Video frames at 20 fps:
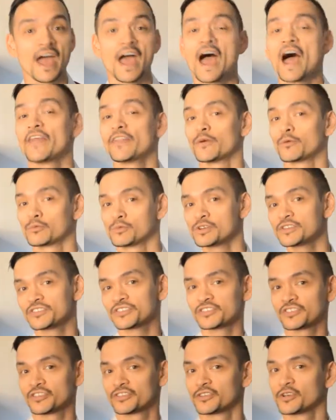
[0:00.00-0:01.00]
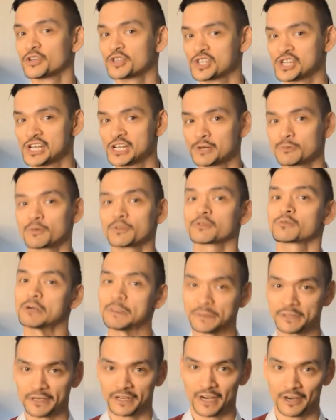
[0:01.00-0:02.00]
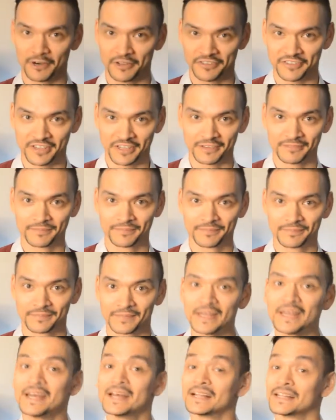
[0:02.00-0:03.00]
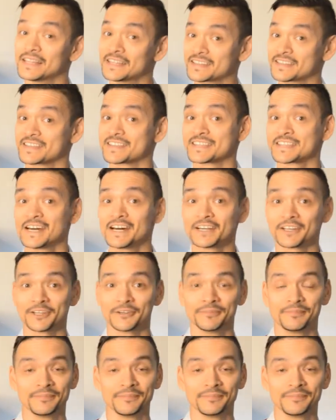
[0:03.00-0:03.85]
and the risks associated with cryptocurrency. Let's get started.